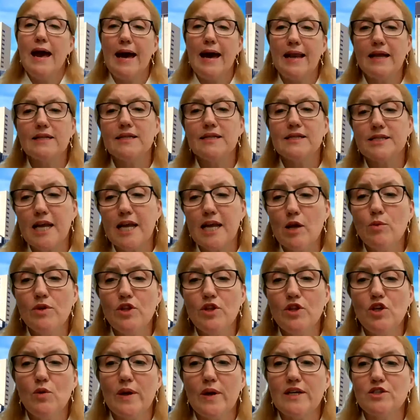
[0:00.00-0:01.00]
And I'll stay
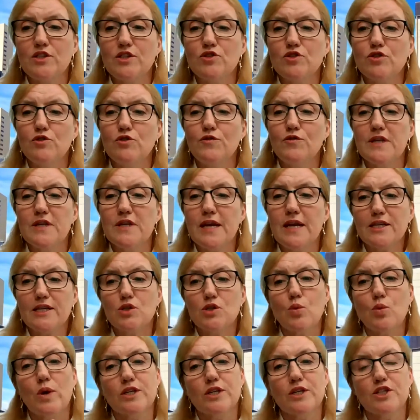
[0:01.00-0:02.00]
with you, Andrew, for the
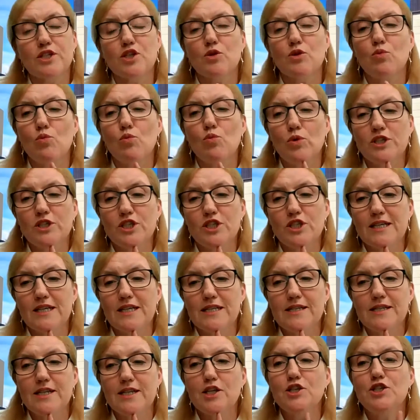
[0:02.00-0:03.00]
next question, which
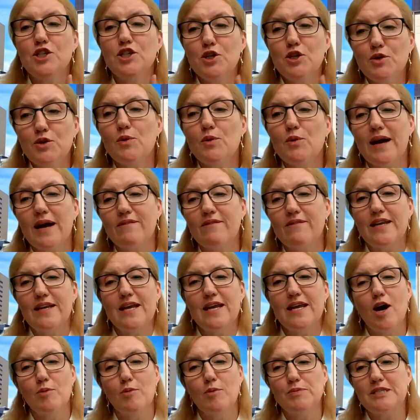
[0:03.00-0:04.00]
is, do you have
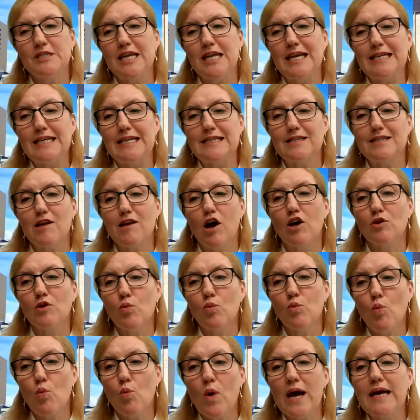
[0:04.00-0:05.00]
any updates
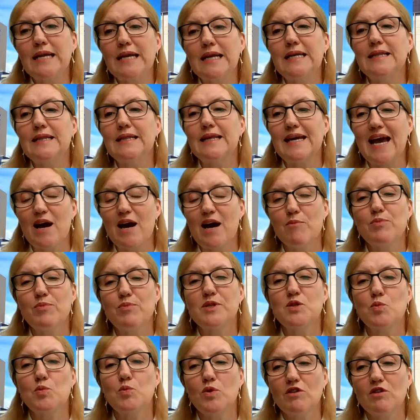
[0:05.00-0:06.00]
on when the
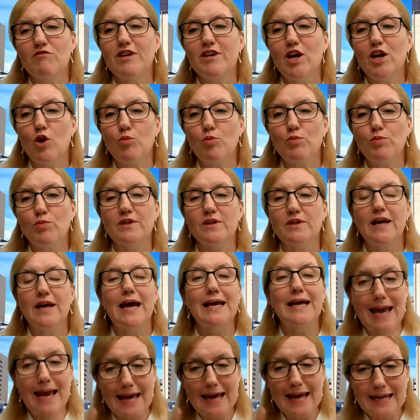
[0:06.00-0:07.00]
campus will reopen?
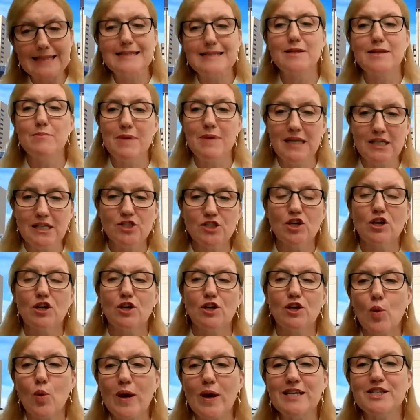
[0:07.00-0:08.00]
Again, it's the $1 million
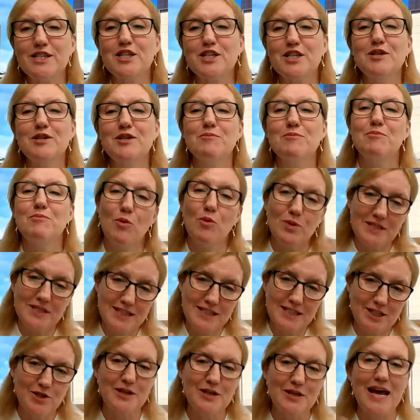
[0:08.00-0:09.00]
question, but we're
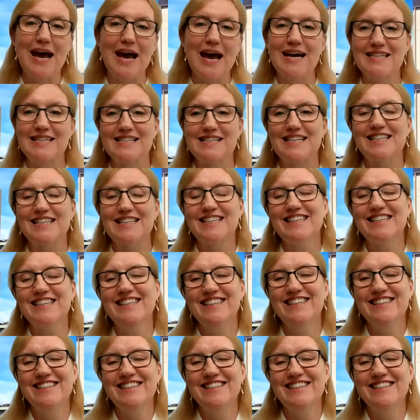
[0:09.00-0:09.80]
still going to ask it.